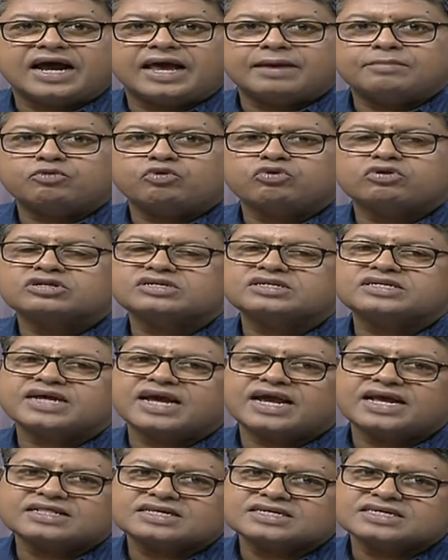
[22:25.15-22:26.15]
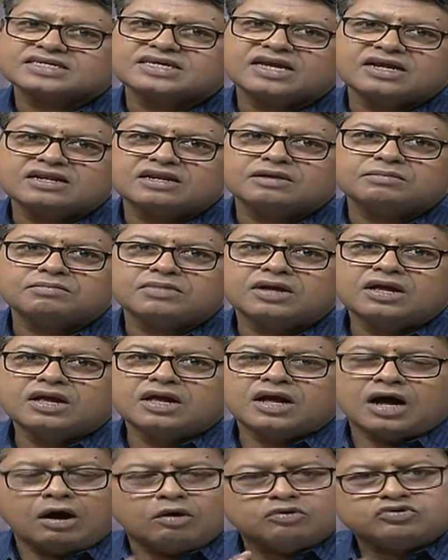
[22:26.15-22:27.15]
I am going to tear this kingdom
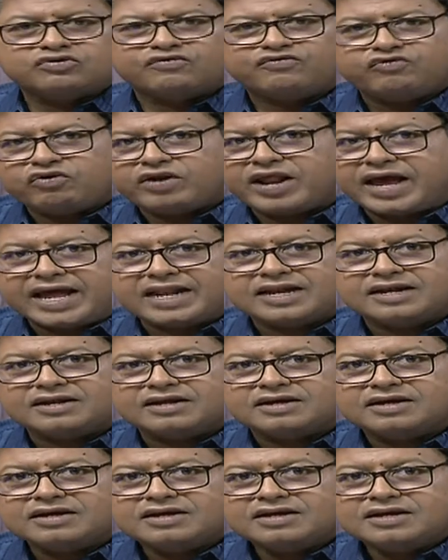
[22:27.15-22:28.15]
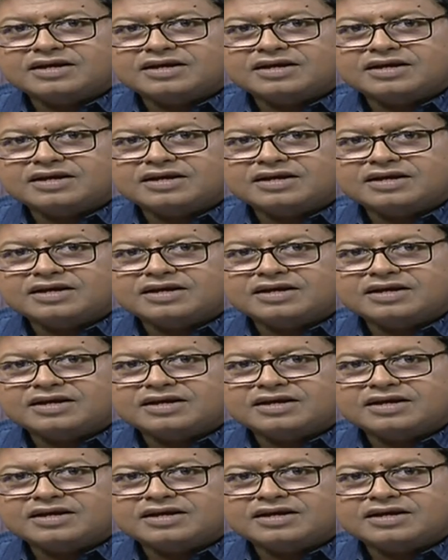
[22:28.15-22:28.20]
out of your hand.